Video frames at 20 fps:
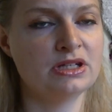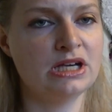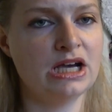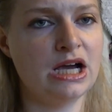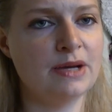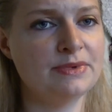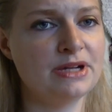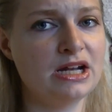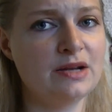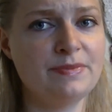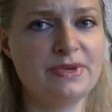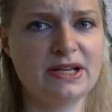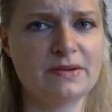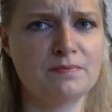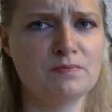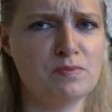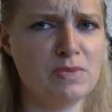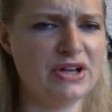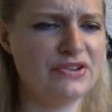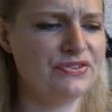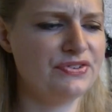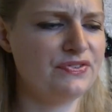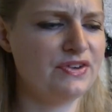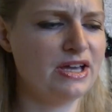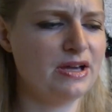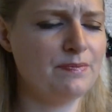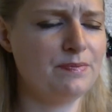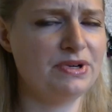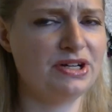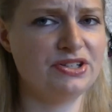I'm not a big musk
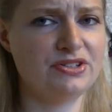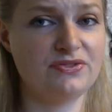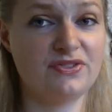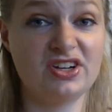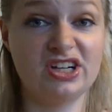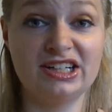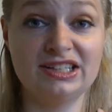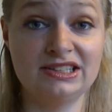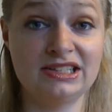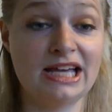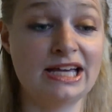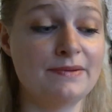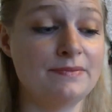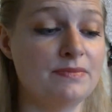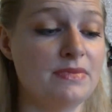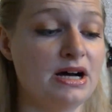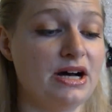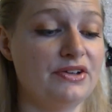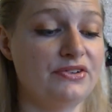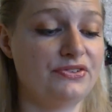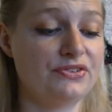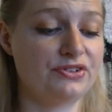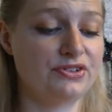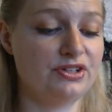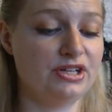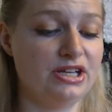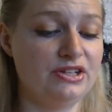fan, but it's very light musk.